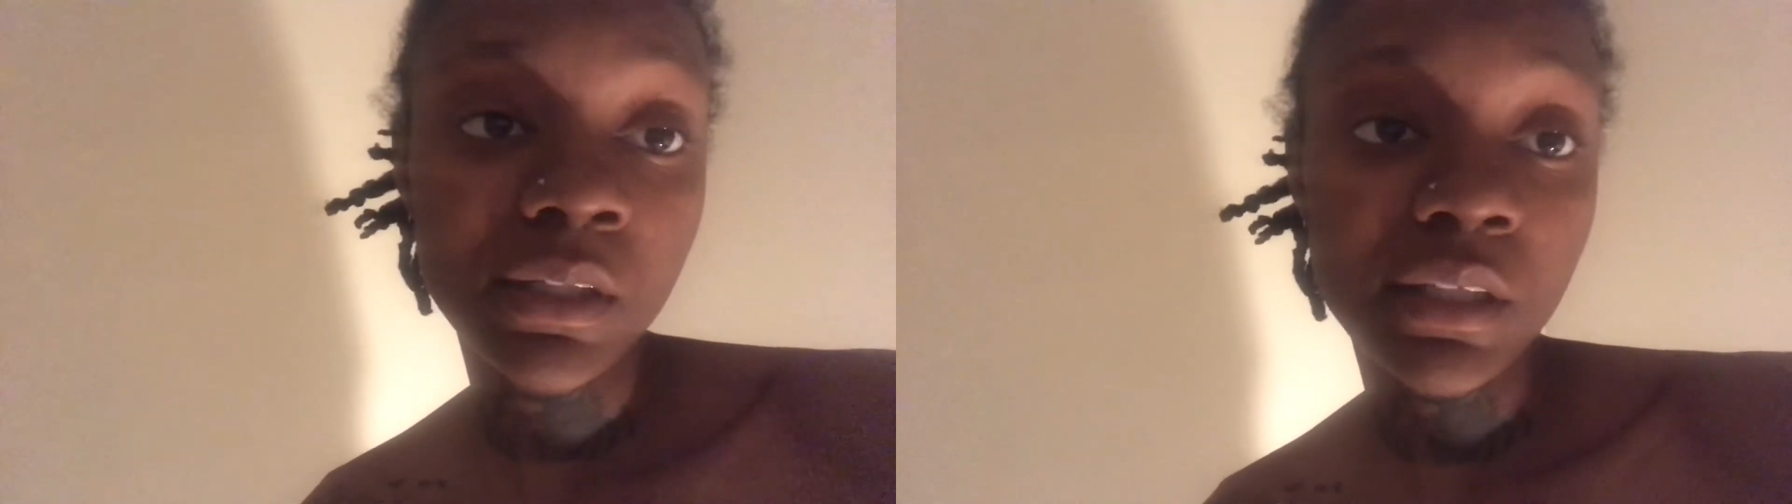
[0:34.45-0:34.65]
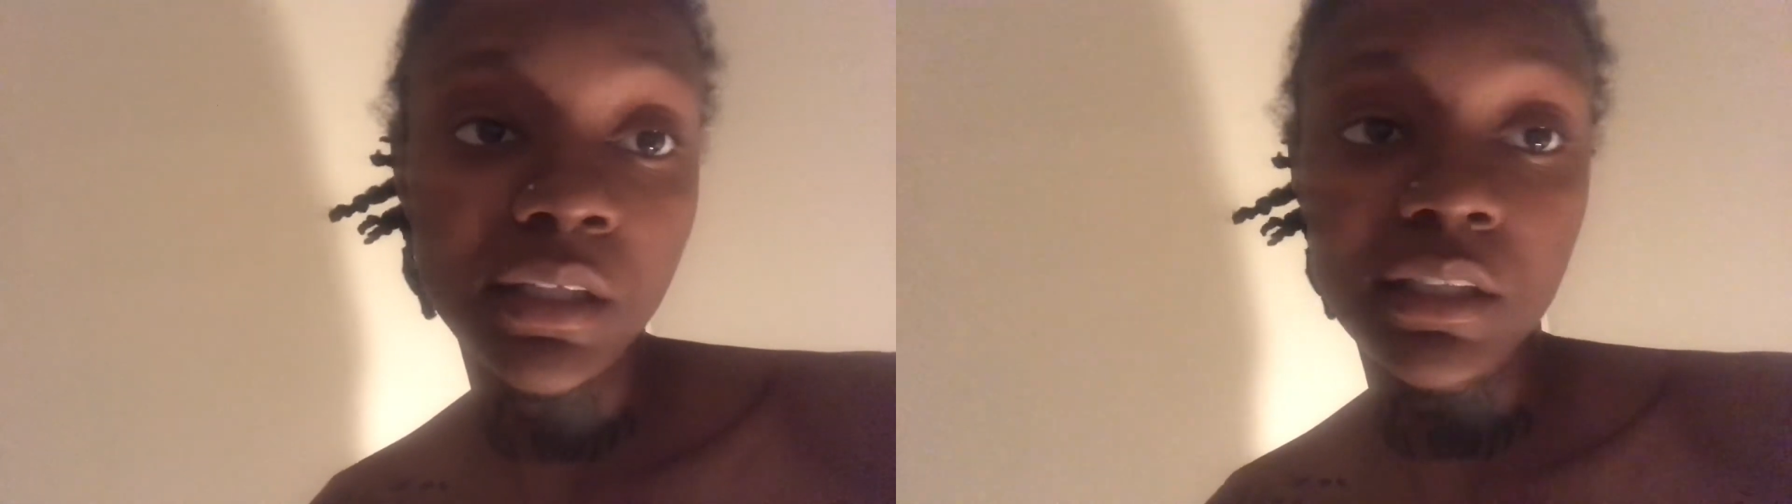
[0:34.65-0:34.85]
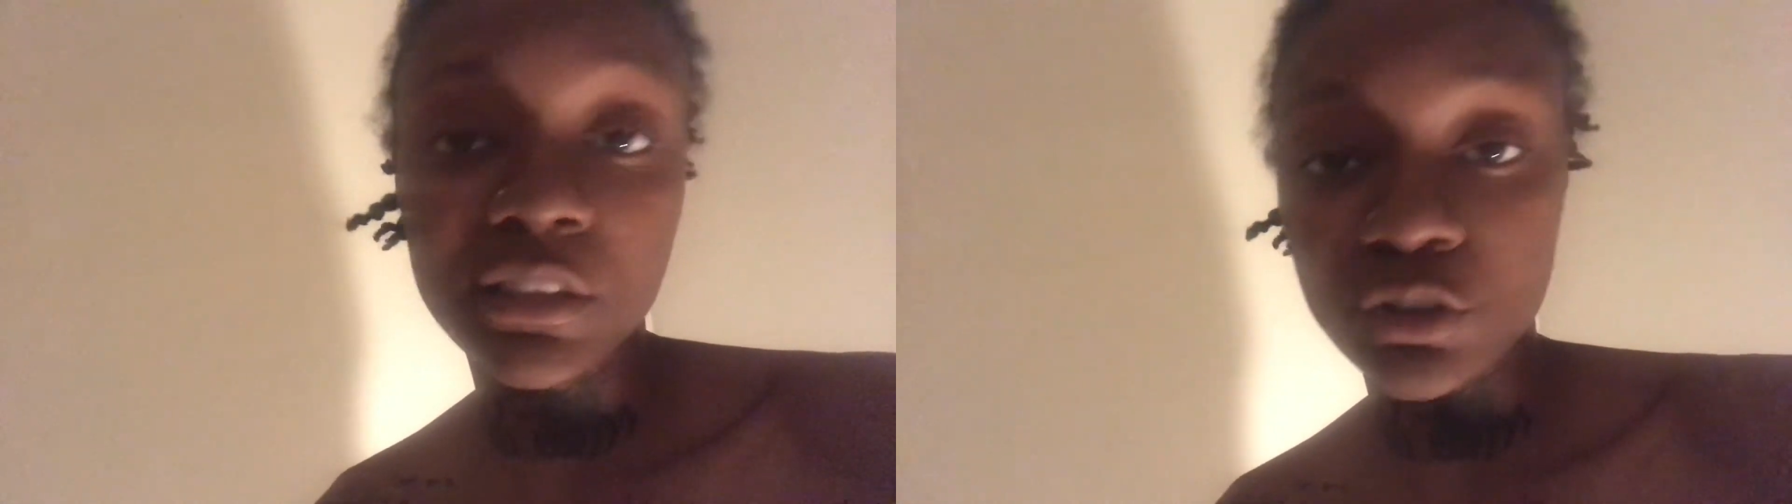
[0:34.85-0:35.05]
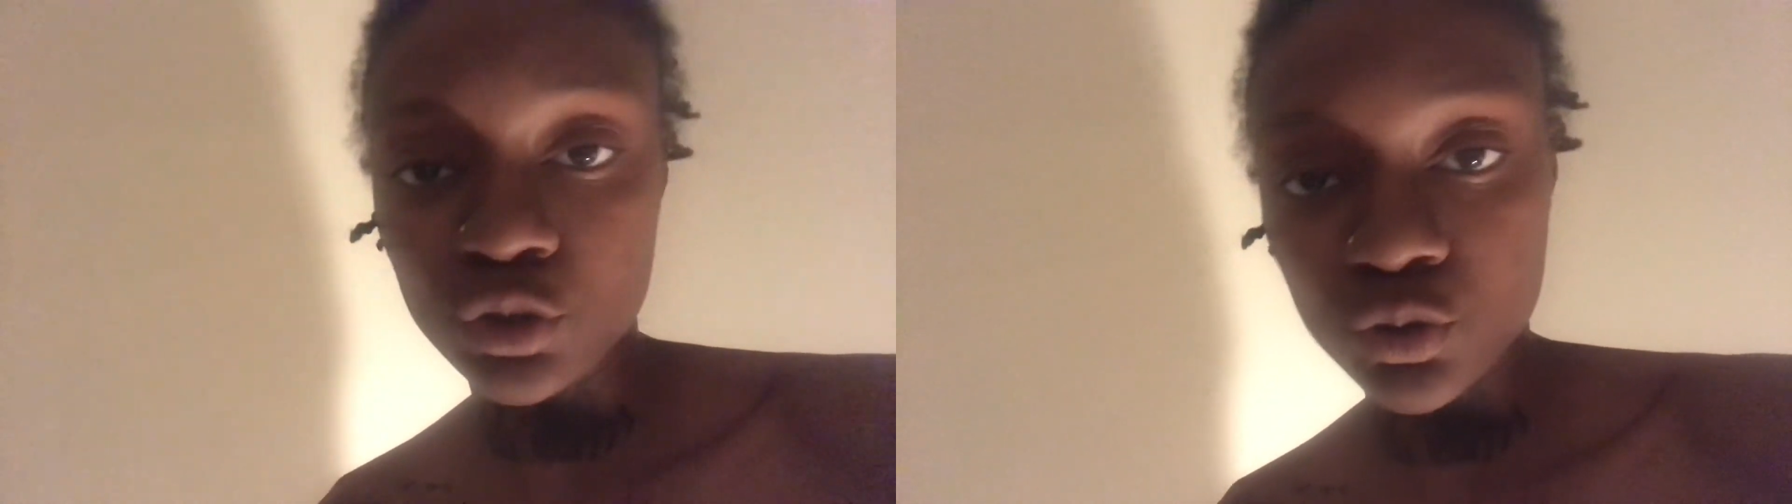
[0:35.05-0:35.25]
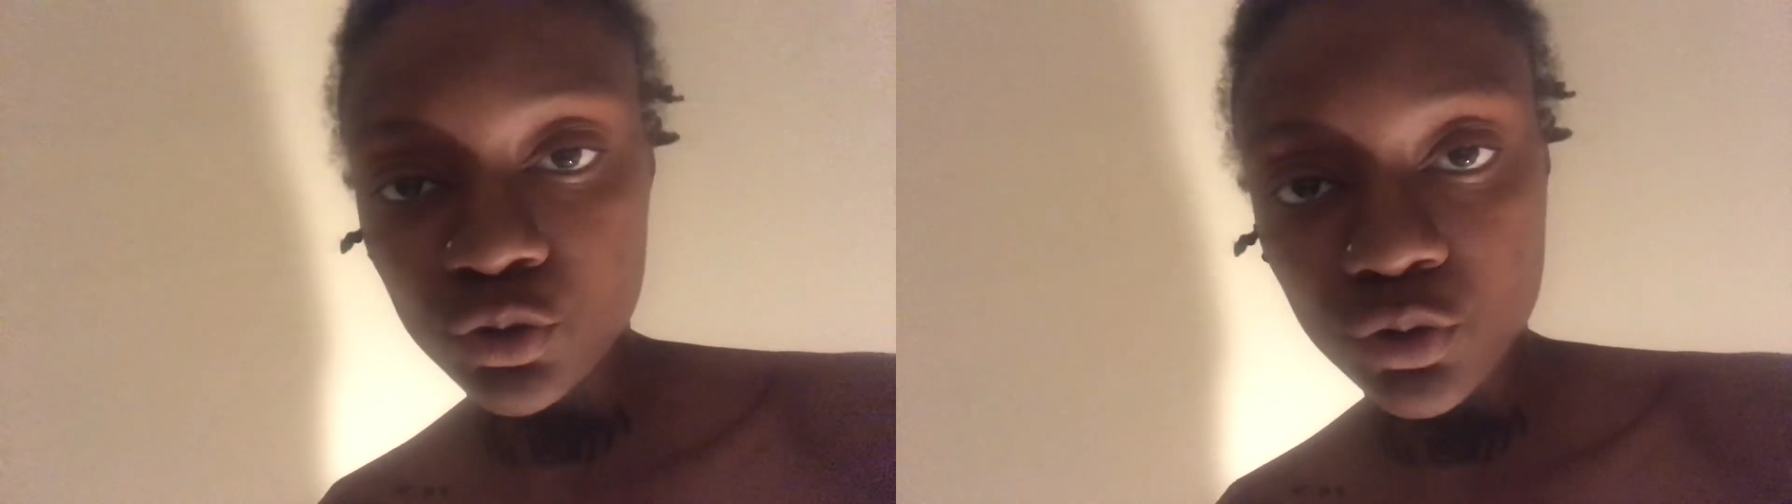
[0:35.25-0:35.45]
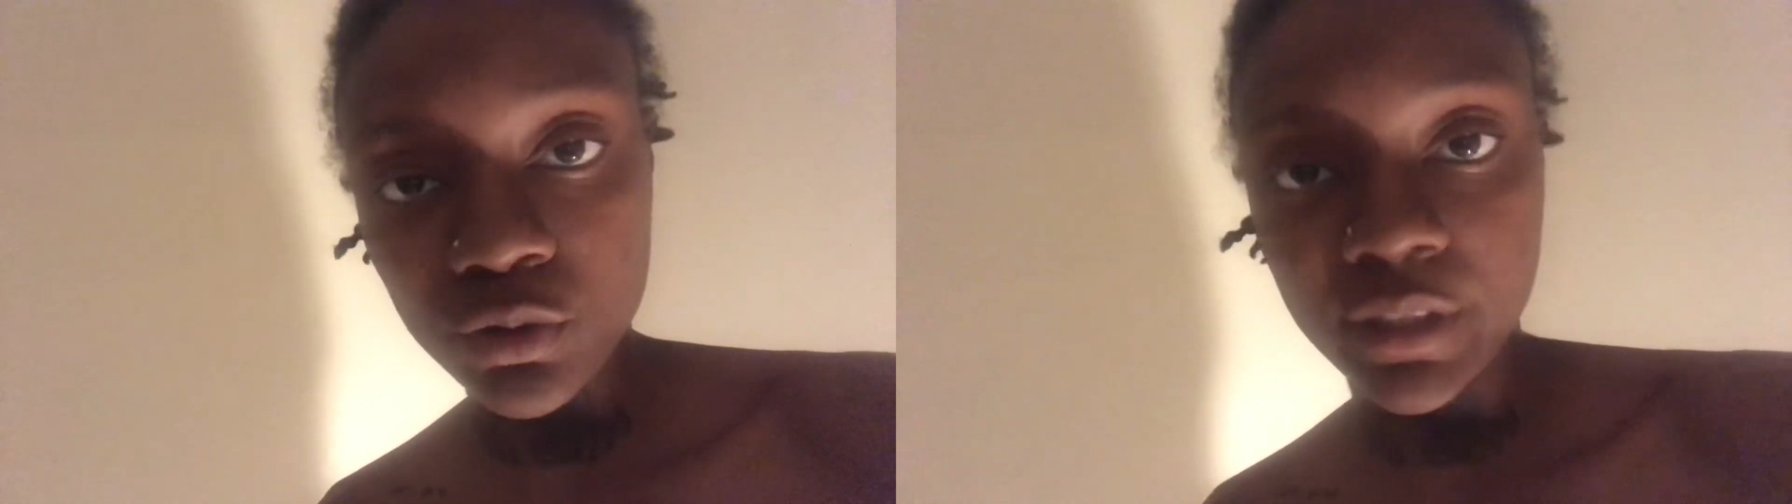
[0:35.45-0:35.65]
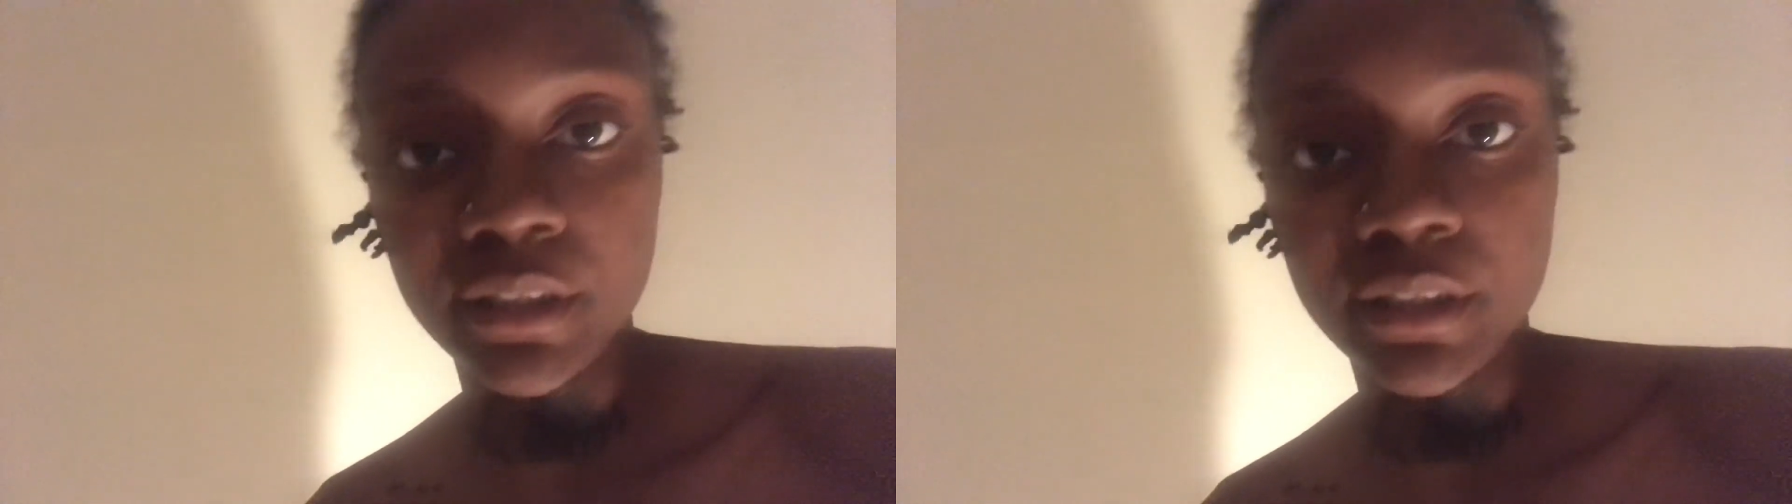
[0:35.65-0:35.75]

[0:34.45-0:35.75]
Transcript: And it's a true story.